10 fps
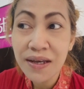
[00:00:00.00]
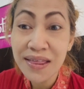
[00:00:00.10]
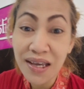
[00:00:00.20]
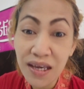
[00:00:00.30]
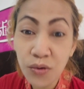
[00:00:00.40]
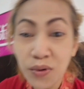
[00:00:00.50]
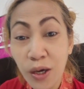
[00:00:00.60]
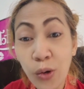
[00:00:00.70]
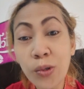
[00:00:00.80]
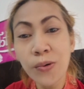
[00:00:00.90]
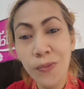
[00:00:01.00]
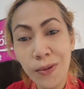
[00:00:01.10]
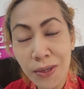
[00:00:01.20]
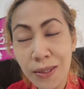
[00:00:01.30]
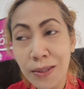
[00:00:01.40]
Unlike with the older
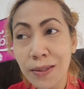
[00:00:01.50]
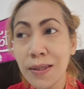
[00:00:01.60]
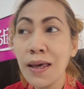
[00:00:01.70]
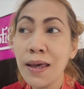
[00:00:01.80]
women,